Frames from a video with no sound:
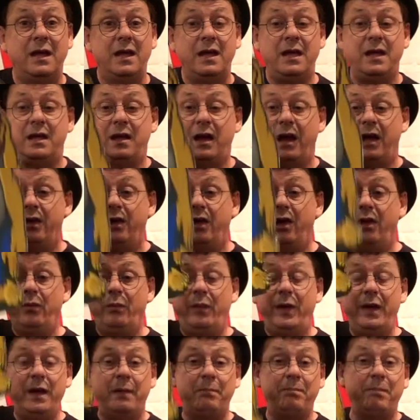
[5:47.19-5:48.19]
He got all the
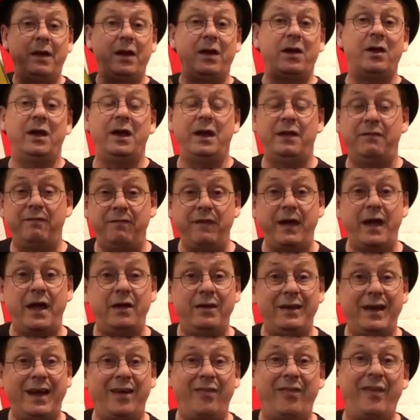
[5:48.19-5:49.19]
way up there, and he
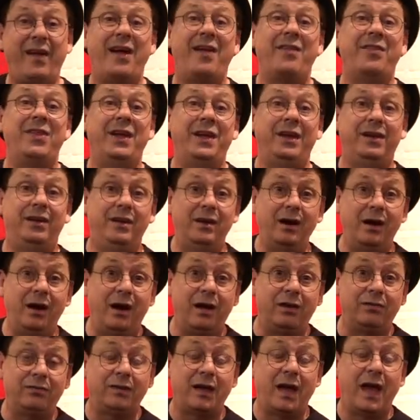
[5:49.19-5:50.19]
found out that
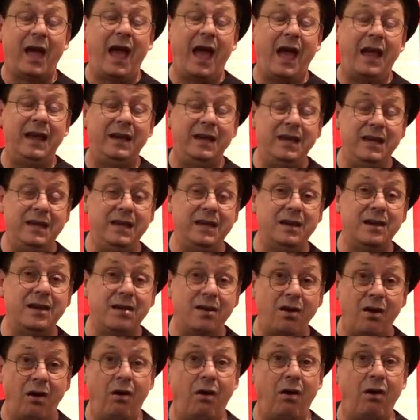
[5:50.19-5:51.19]
Gus had
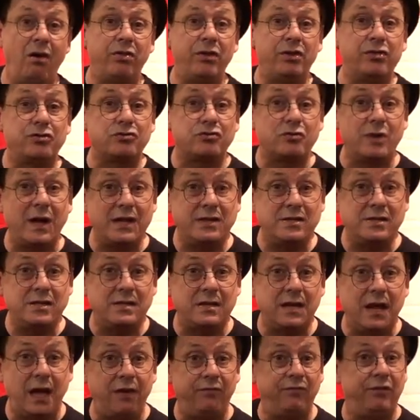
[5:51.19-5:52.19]
eaten all the stretchy
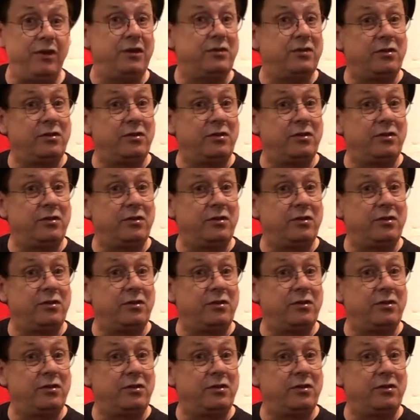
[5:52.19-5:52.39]
taffy,